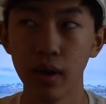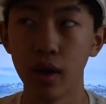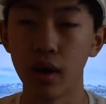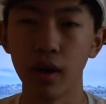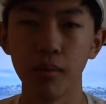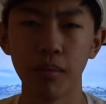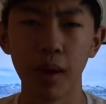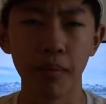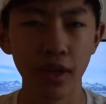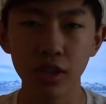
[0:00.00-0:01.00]

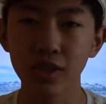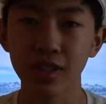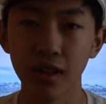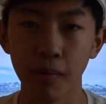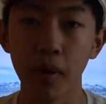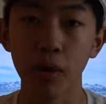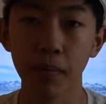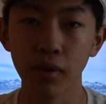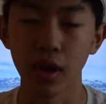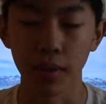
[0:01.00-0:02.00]
I'm pretty sure it's in the
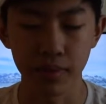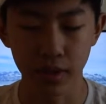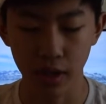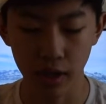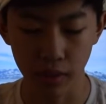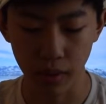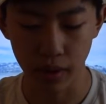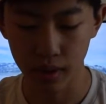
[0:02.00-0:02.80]
purple lobster colorway.